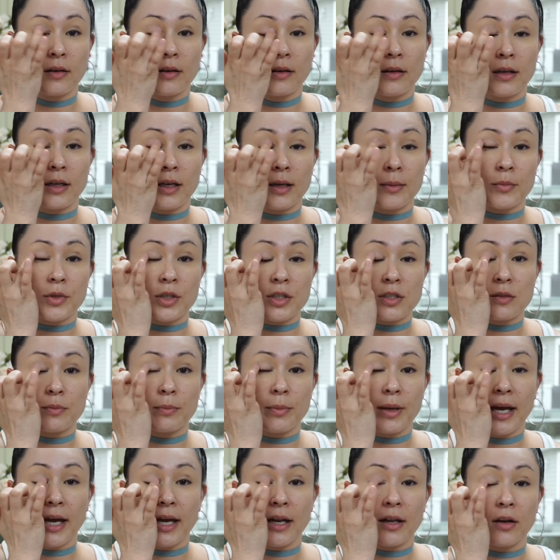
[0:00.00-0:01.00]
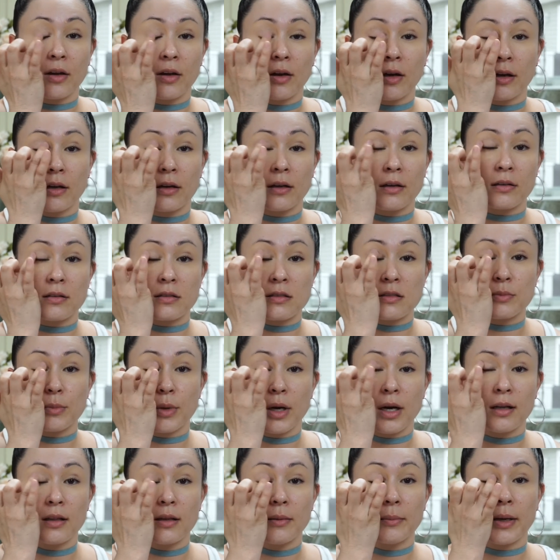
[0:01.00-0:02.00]
and I'm just patting on a
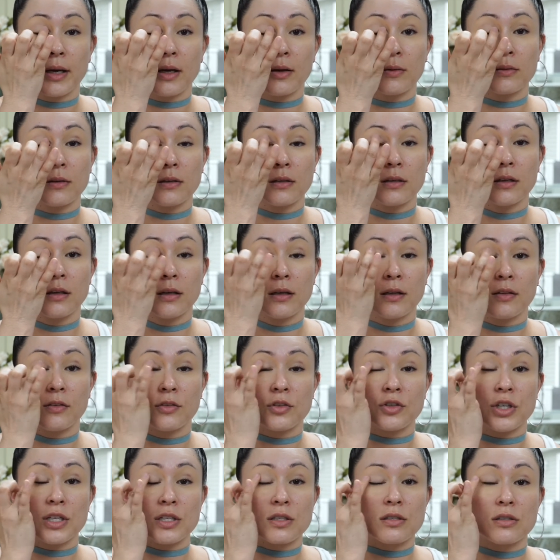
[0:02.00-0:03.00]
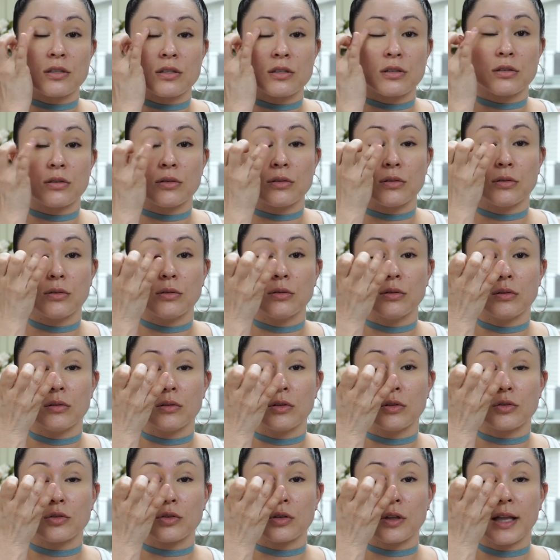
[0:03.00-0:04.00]
small amount just to
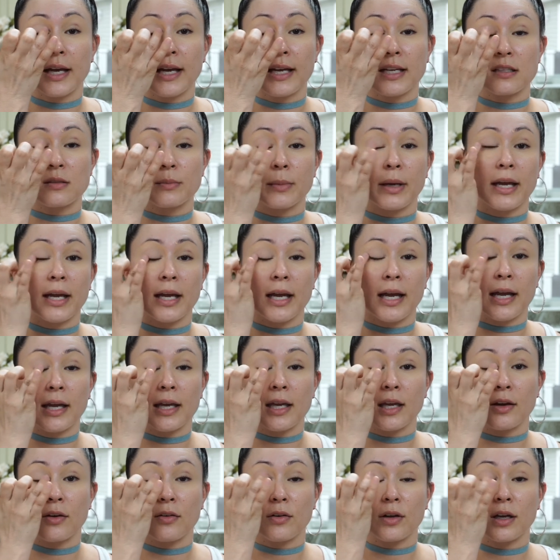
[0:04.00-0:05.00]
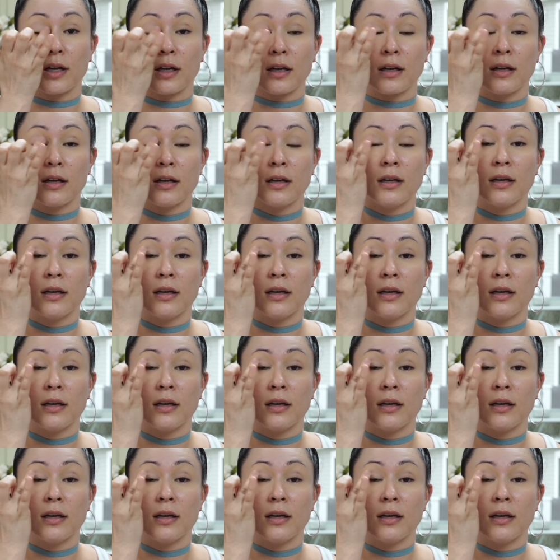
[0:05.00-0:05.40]
neutralize my eye area.